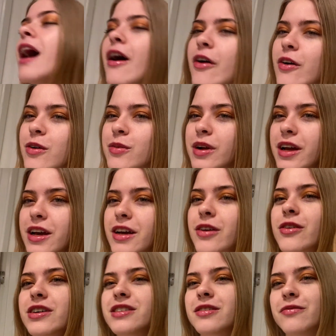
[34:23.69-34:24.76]
Algorand.
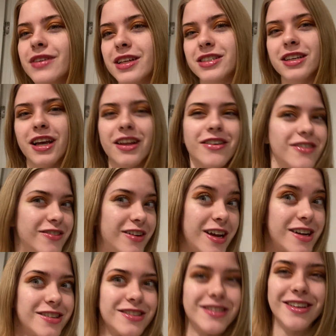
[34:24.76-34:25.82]
Go get some chain All
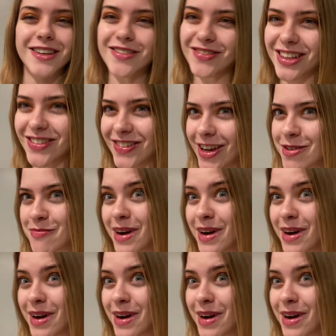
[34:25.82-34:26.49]
right, I'll shut up. Love you.